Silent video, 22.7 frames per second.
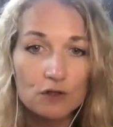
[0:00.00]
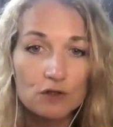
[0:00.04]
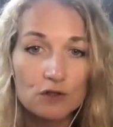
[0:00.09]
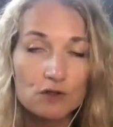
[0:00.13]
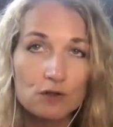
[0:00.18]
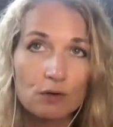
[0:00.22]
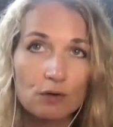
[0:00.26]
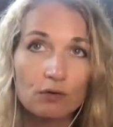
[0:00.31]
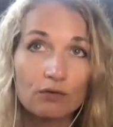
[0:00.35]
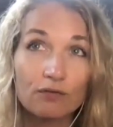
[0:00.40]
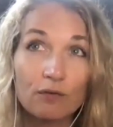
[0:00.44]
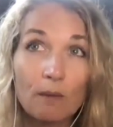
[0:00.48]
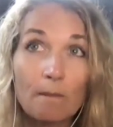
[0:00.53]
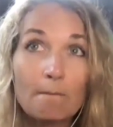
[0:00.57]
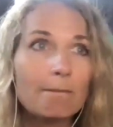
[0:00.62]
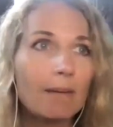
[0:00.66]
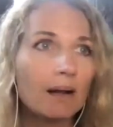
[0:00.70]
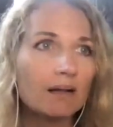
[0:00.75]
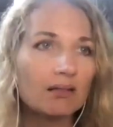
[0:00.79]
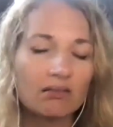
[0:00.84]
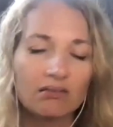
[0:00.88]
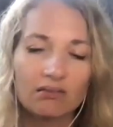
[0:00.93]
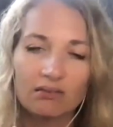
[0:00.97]
So for
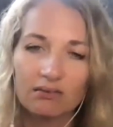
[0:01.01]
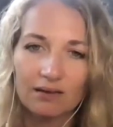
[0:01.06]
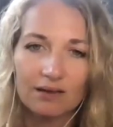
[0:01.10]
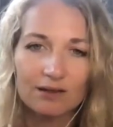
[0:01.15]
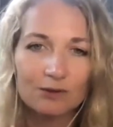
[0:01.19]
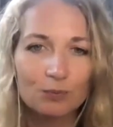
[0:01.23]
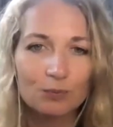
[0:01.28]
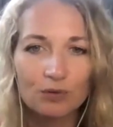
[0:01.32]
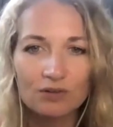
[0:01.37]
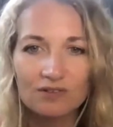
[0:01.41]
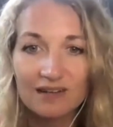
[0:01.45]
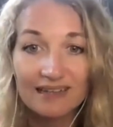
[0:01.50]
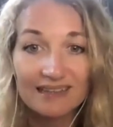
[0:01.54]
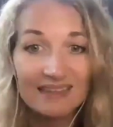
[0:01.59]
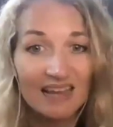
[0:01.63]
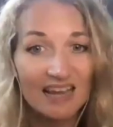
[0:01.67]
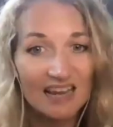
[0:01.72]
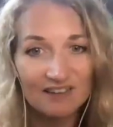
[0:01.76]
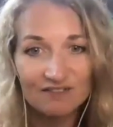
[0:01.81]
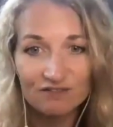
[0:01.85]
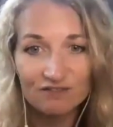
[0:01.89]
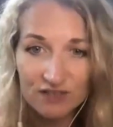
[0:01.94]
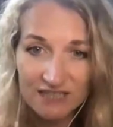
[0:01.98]
months it was like
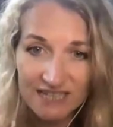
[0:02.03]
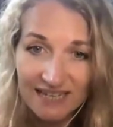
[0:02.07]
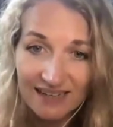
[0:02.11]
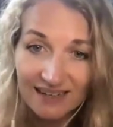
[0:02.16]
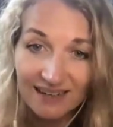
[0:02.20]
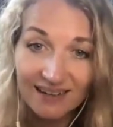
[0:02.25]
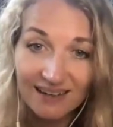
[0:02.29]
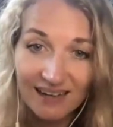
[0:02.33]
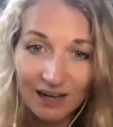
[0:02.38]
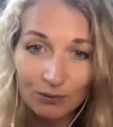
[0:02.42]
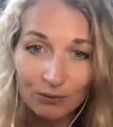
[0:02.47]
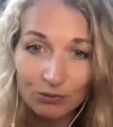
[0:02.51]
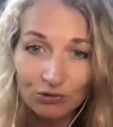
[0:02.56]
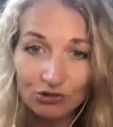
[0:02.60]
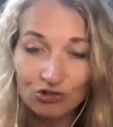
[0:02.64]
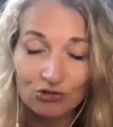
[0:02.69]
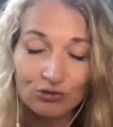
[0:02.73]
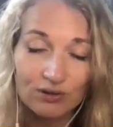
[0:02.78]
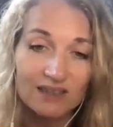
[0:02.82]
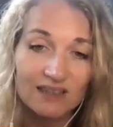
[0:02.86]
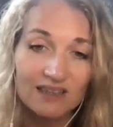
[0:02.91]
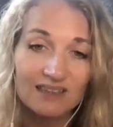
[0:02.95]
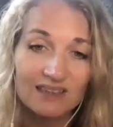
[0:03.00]
every day I was
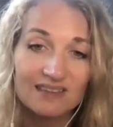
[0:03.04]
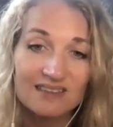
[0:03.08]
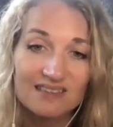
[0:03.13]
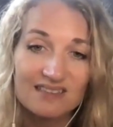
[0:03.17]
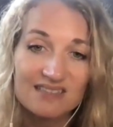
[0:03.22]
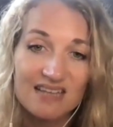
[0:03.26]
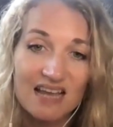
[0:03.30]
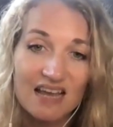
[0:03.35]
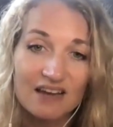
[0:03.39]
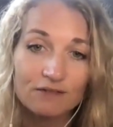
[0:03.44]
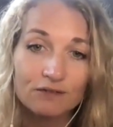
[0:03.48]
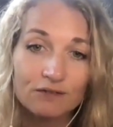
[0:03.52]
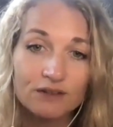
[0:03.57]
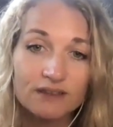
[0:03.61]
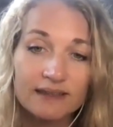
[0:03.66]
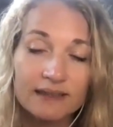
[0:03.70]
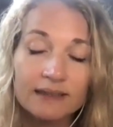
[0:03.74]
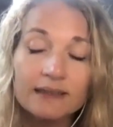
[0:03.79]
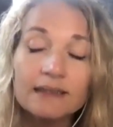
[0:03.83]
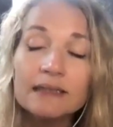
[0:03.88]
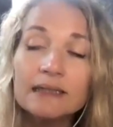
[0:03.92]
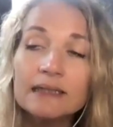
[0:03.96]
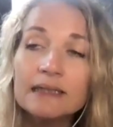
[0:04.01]
drinking this every
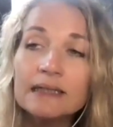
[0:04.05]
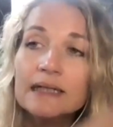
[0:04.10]
day,